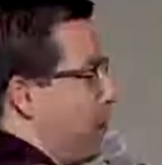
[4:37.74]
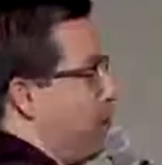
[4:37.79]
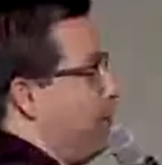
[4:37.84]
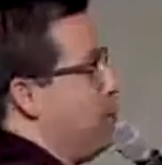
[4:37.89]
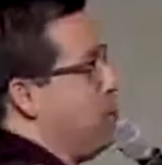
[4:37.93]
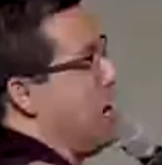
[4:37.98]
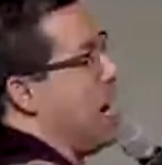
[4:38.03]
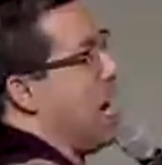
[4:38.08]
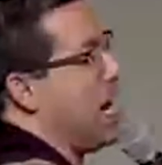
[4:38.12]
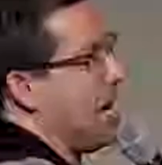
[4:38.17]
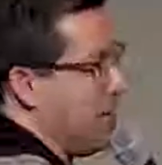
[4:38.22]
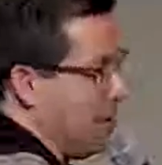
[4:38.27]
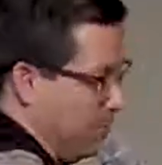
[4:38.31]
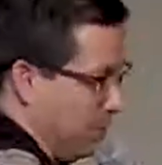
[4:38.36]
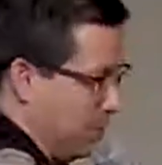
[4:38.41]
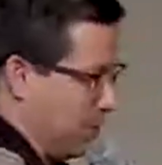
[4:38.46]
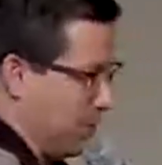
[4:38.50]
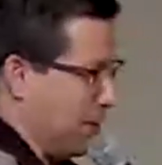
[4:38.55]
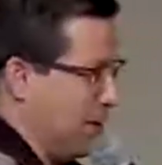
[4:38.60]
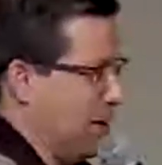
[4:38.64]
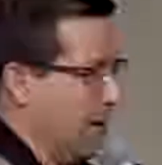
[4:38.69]
of
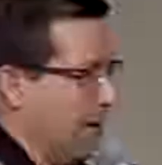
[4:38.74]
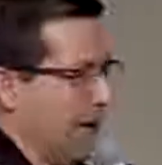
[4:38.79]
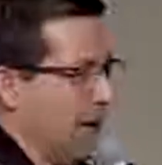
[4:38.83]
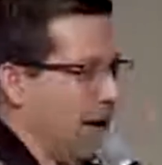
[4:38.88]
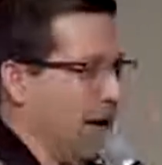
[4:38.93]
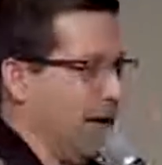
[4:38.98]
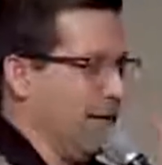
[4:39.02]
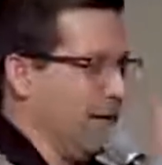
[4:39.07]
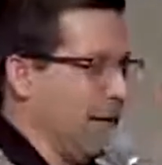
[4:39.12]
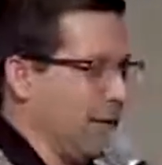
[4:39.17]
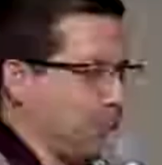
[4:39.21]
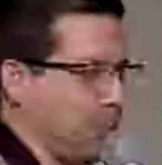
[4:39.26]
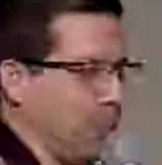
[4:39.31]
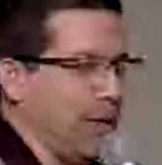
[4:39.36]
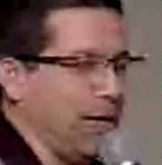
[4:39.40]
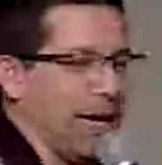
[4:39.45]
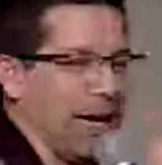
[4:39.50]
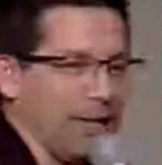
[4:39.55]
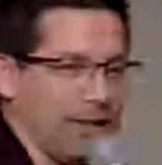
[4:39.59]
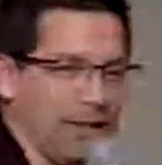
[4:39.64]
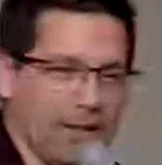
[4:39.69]
names. And this
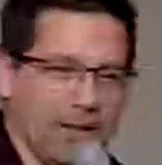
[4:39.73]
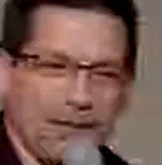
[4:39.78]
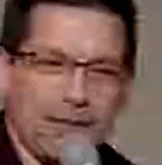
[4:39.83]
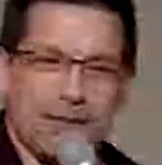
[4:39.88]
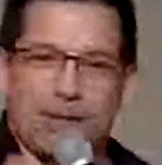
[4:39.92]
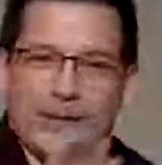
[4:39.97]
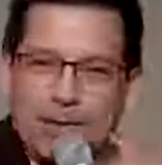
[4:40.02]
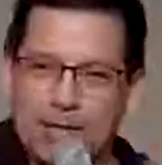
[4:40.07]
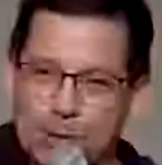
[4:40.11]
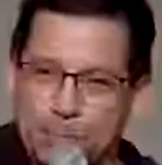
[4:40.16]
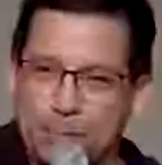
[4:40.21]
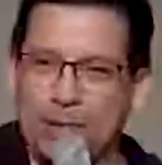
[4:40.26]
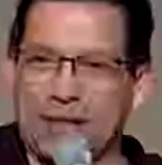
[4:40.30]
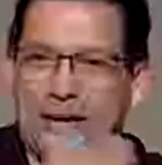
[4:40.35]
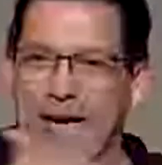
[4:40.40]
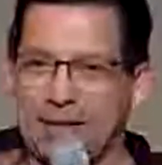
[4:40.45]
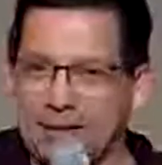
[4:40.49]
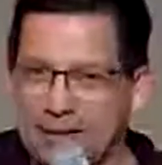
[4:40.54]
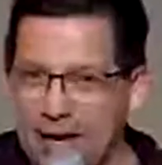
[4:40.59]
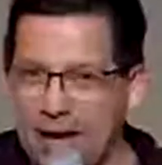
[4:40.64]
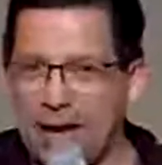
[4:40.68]
begat this, and this
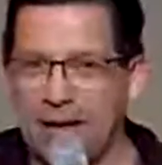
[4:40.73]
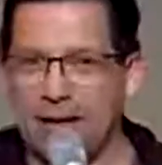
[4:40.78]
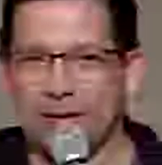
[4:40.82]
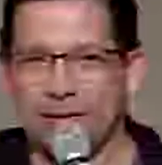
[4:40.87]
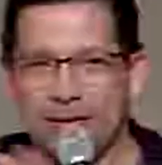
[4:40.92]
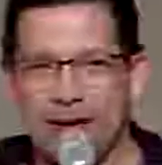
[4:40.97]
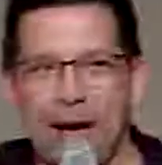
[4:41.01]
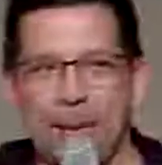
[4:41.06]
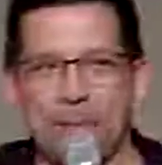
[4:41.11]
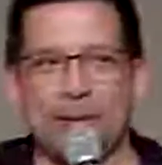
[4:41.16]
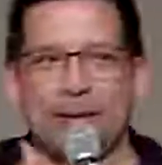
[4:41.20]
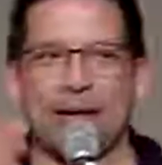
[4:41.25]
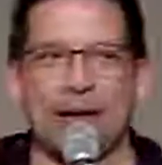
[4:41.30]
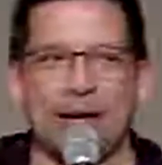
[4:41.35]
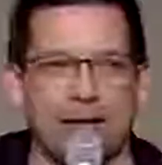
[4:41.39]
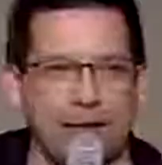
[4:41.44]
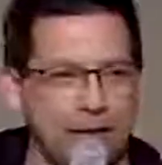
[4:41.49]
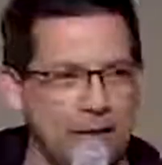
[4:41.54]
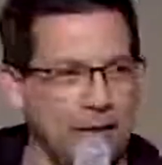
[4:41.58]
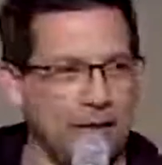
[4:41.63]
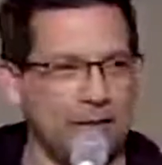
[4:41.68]
begat that, and that
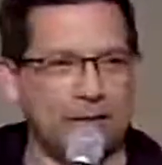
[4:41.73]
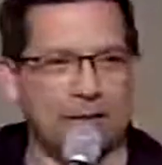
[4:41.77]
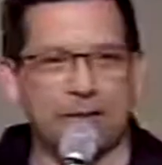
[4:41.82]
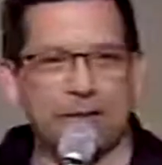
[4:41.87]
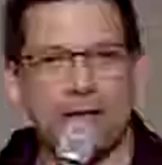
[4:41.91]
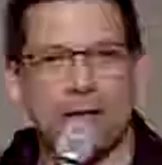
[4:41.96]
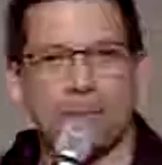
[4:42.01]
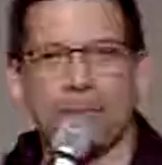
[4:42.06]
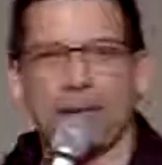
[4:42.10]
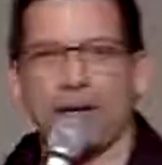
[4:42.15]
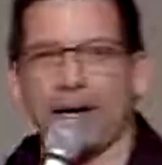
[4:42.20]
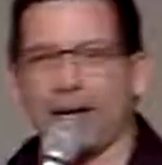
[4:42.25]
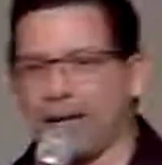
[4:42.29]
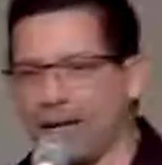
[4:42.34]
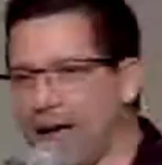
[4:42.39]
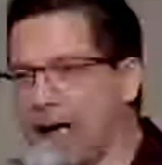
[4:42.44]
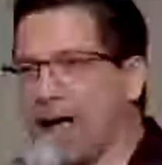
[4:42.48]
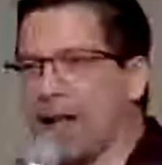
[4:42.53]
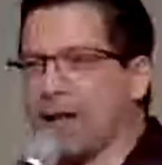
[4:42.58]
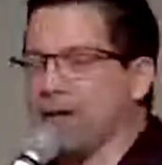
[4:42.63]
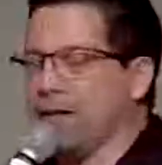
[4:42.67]
begat this, and this begat
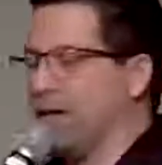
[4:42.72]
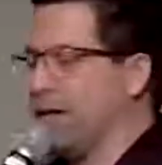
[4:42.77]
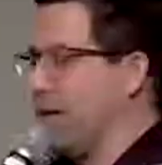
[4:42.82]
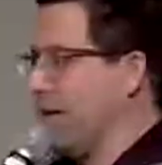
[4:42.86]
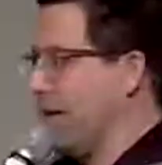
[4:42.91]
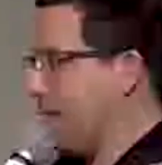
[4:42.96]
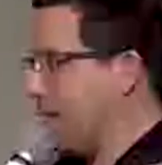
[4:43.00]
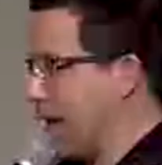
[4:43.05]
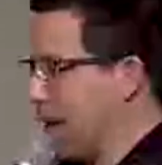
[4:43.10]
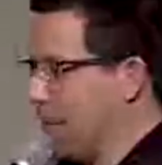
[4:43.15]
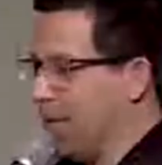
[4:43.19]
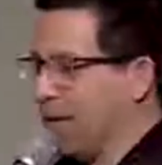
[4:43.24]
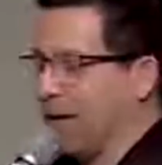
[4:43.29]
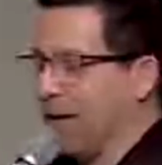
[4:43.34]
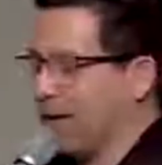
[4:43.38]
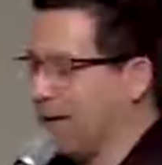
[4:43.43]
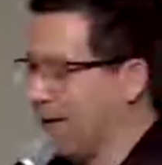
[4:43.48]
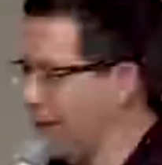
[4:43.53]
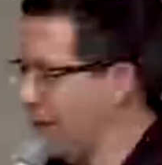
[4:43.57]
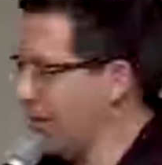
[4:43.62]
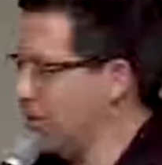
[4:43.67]
that, and they
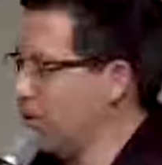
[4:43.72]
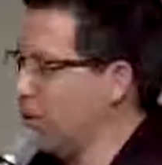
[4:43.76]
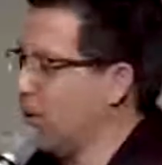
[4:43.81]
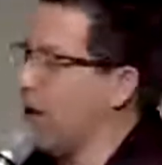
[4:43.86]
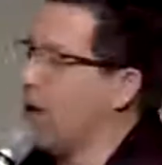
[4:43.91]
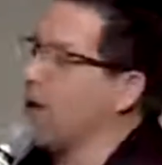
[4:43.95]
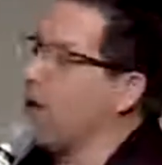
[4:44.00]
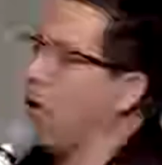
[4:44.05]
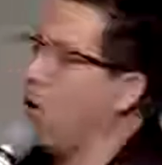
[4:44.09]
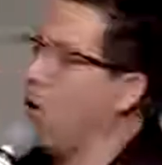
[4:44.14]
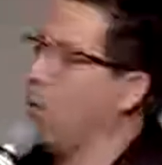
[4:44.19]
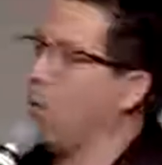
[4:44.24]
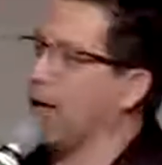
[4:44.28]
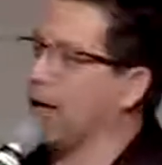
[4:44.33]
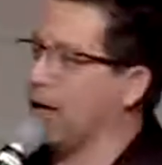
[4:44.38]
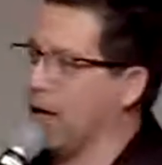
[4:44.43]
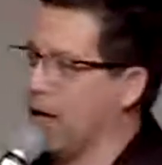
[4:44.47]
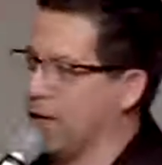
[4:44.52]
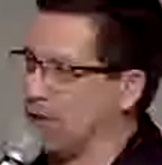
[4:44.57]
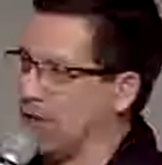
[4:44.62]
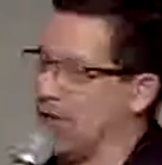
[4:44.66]
begat this. And you're like, oh, my
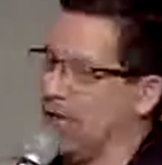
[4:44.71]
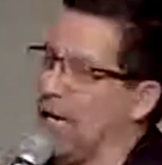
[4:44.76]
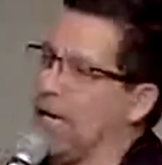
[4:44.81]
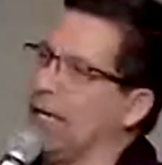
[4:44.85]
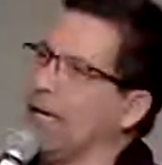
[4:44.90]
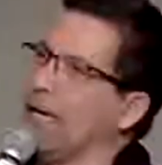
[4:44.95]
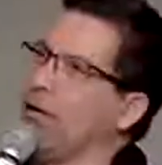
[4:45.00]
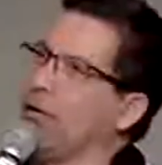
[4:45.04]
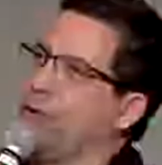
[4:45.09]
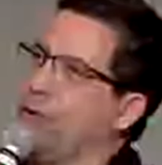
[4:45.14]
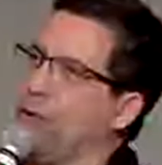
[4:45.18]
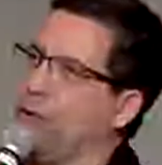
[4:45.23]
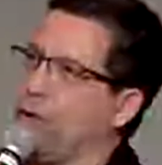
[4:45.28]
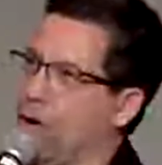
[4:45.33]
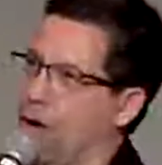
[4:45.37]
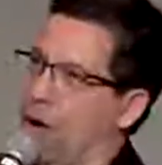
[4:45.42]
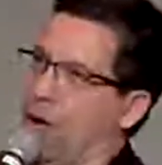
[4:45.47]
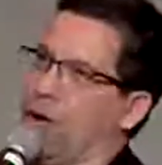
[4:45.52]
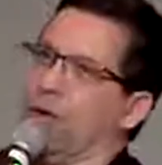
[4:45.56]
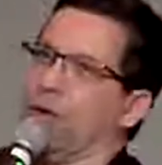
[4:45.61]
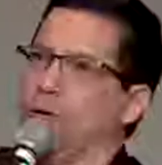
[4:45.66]
gosh, can I get through
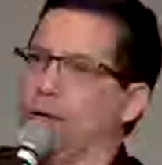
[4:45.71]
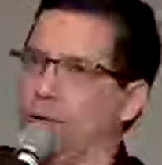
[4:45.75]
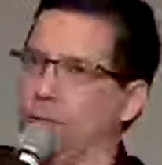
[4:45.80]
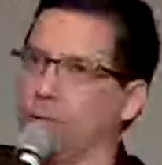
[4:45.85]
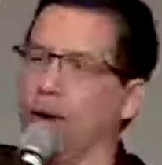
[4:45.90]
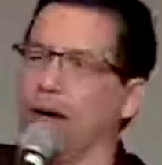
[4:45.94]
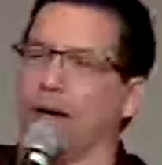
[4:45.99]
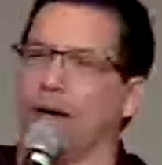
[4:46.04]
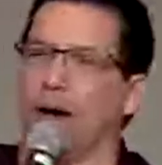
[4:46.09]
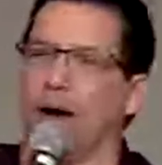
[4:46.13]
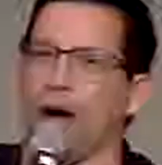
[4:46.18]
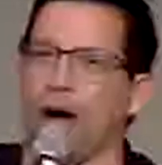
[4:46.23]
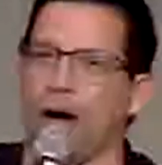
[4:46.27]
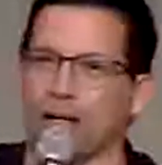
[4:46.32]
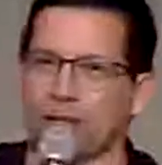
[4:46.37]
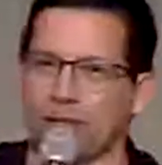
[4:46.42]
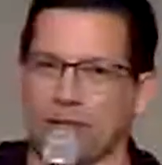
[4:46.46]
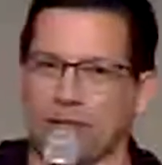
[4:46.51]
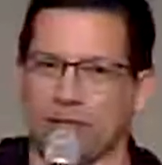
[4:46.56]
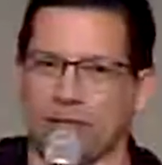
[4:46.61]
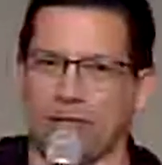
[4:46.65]
Chronicles? My
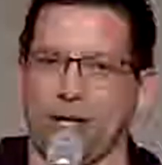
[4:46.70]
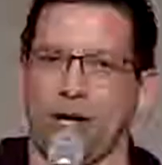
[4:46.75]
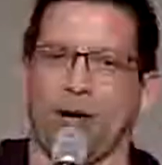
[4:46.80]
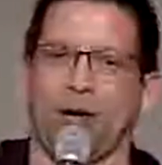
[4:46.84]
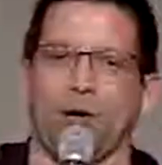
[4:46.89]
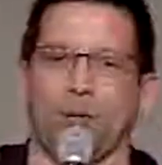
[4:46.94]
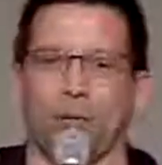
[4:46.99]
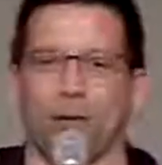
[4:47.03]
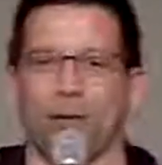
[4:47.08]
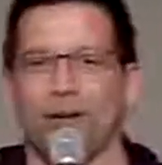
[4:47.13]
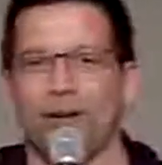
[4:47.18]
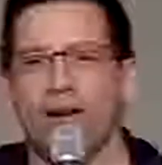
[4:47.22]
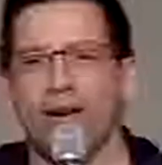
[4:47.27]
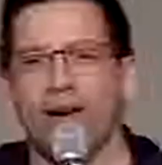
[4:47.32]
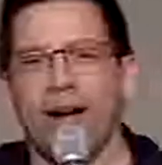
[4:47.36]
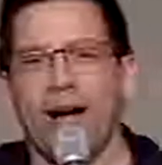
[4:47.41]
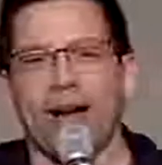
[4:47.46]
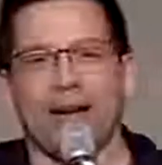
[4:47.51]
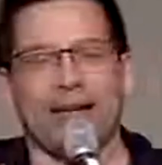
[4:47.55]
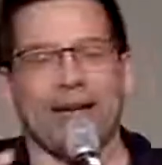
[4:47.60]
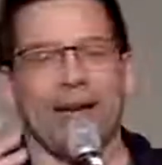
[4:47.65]
gosh, it's terrible. I